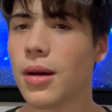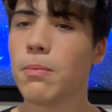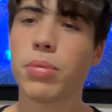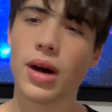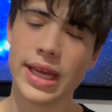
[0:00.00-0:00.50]

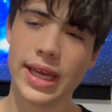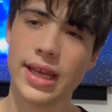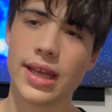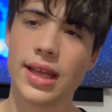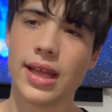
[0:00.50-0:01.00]
buy
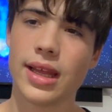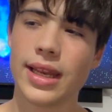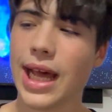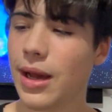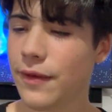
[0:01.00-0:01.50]
it.
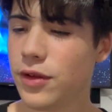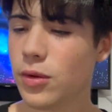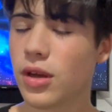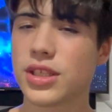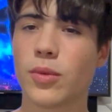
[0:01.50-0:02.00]
Now, if
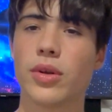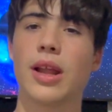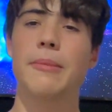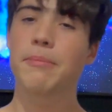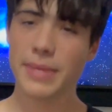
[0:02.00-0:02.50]
you are someone
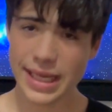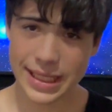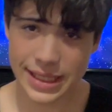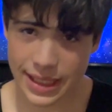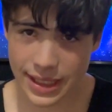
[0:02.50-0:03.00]
like me